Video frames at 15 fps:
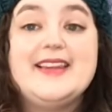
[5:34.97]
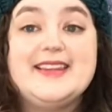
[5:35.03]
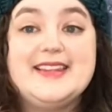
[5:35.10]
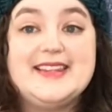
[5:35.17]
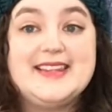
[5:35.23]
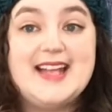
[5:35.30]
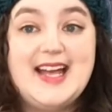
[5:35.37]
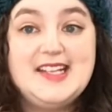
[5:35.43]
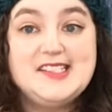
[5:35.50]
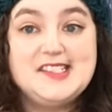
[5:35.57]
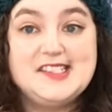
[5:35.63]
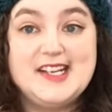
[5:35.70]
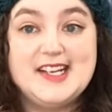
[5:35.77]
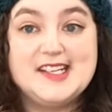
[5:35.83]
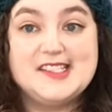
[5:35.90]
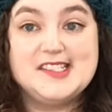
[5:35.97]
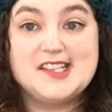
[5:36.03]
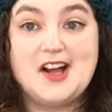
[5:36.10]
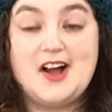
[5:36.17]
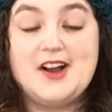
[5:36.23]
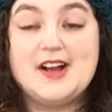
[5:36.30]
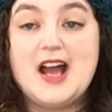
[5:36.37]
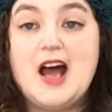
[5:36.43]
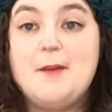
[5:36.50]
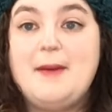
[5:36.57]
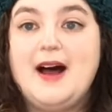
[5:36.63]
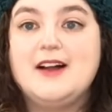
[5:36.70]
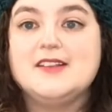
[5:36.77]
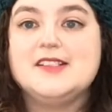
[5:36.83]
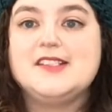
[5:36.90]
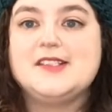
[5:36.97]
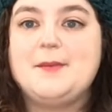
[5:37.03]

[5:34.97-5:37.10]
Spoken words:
let's sing a song about